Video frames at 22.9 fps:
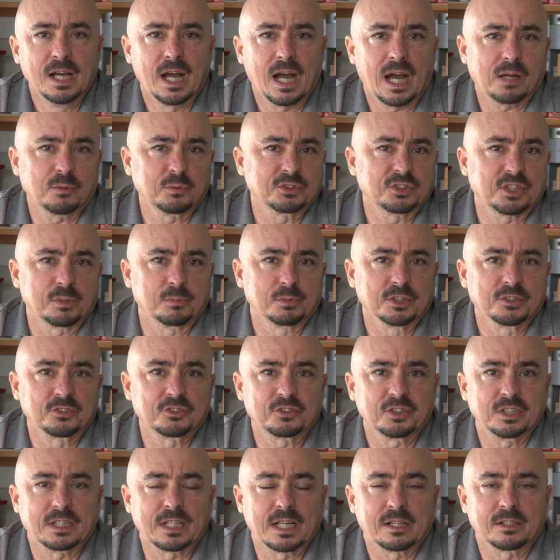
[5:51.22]
I was able to
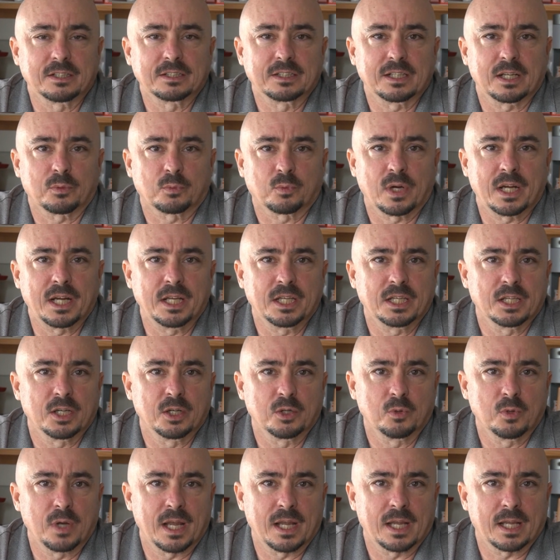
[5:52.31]
sit down at that
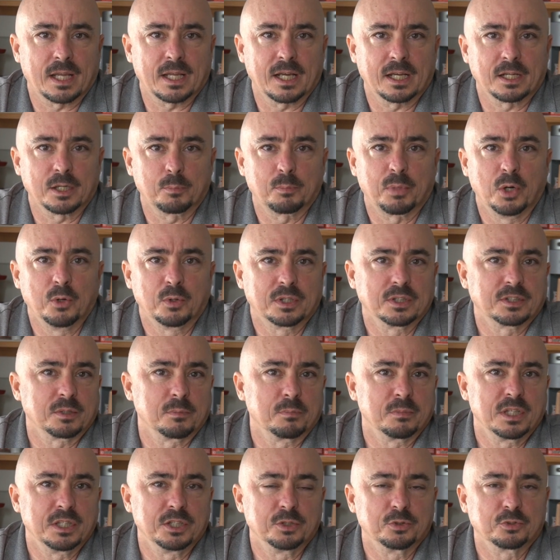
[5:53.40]
radio and kind of poke at the
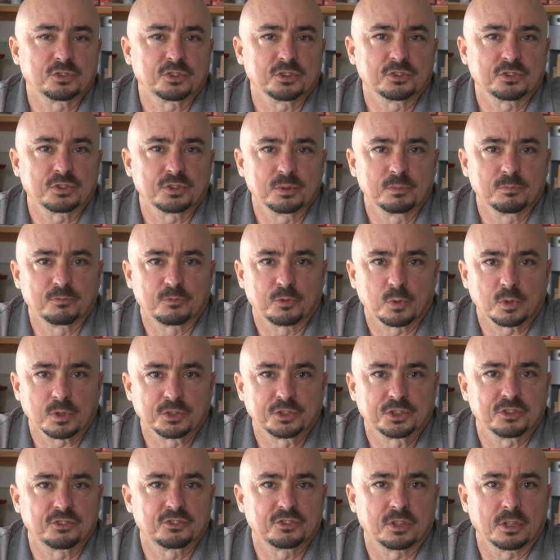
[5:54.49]
menu system for
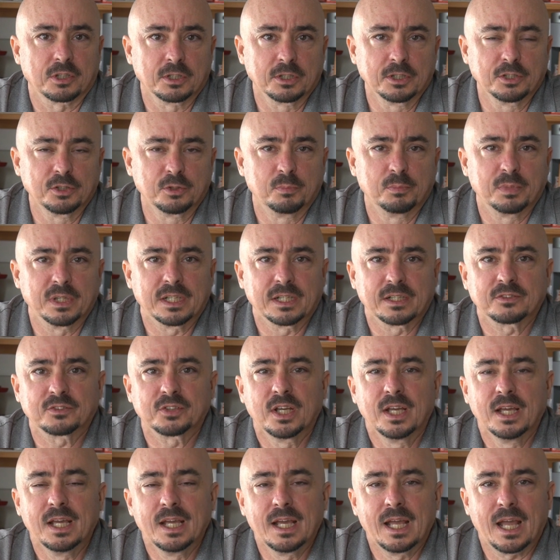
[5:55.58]
just a little bit
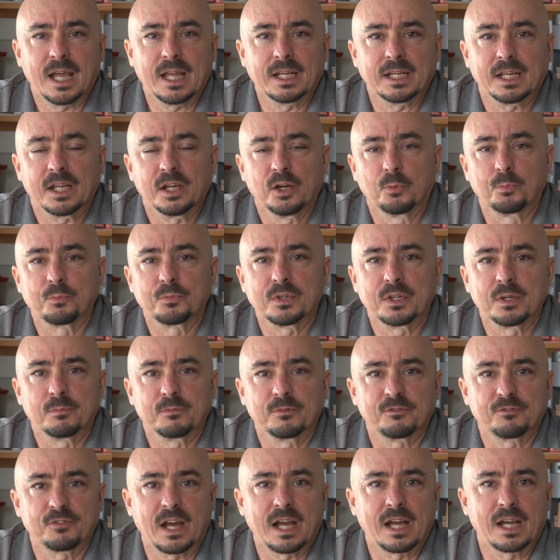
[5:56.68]
and help them
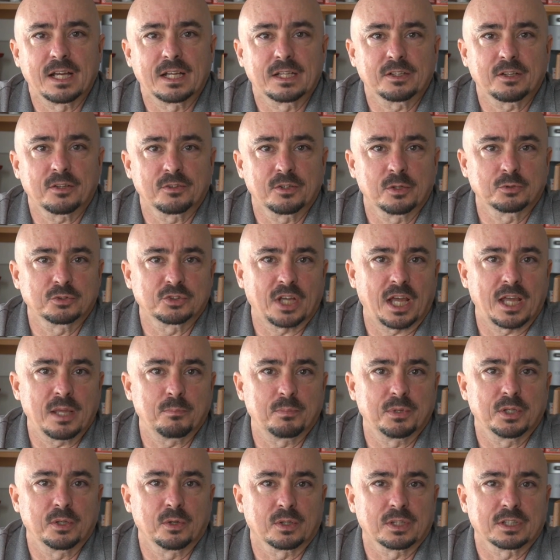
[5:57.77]
find those
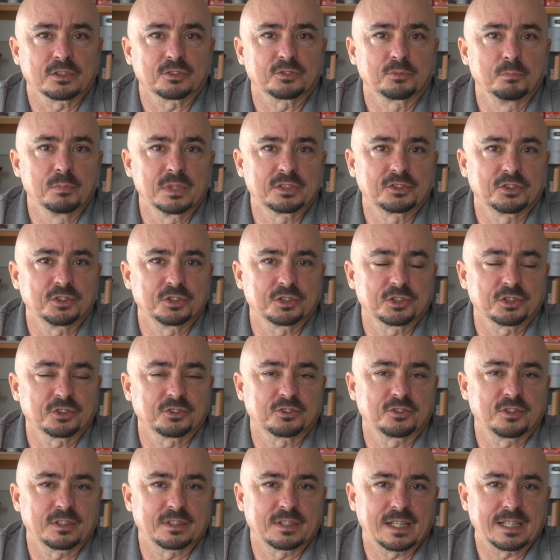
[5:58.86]
APRS
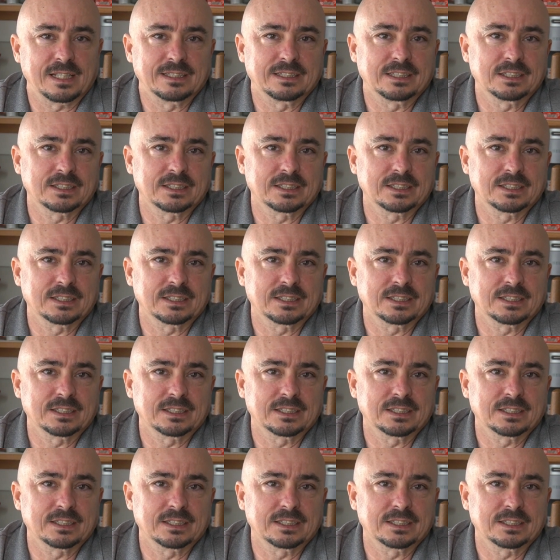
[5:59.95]
messages that they had